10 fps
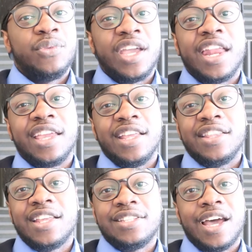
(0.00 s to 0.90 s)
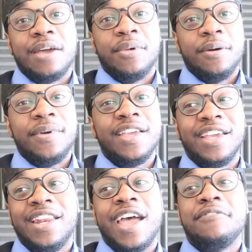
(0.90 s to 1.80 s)
we got to get that time up,
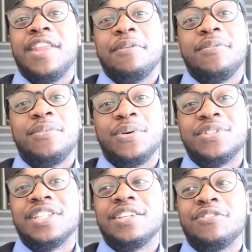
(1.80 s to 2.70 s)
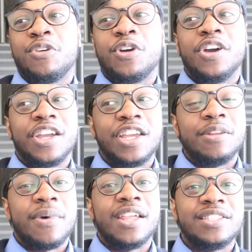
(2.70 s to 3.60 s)
and I have not been posting for a
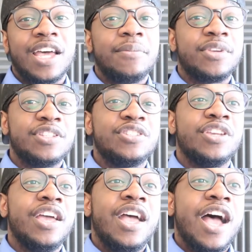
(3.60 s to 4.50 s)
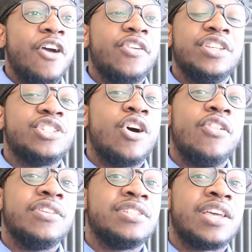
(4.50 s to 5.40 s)
good amount of time because I already
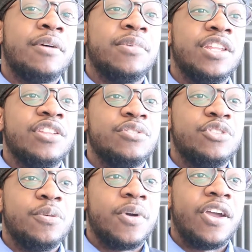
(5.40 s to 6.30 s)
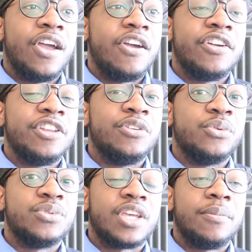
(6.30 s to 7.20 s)
saw this coming in YouTube. I already
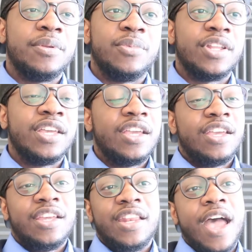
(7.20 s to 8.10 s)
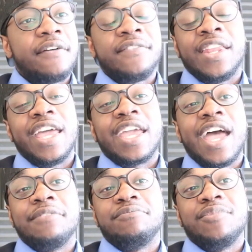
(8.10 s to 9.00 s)
knew it was coming, but now I feel
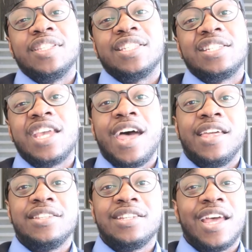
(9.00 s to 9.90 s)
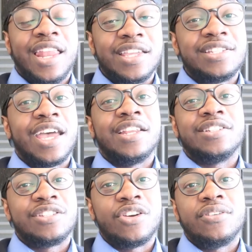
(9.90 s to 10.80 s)
like it's a challenge, and I like
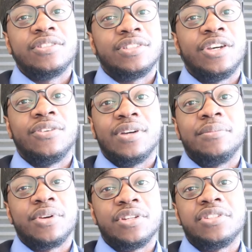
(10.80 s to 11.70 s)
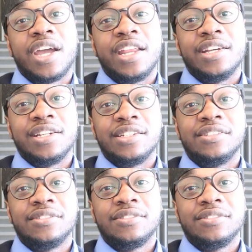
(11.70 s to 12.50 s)
challenges, so I'm gonna try and